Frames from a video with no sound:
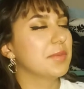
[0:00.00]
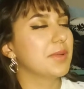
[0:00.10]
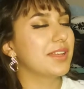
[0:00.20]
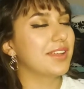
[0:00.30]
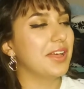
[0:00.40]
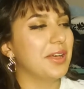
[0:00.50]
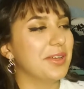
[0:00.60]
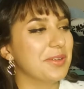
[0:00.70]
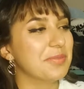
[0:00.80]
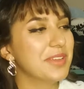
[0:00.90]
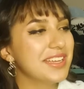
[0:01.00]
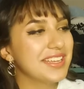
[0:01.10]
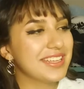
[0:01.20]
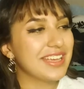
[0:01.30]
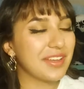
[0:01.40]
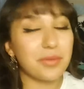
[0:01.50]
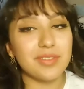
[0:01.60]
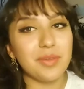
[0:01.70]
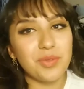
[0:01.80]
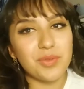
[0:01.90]
But um, yeah, it
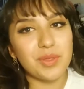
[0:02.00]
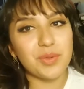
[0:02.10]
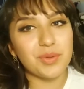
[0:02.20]
was it was really cool.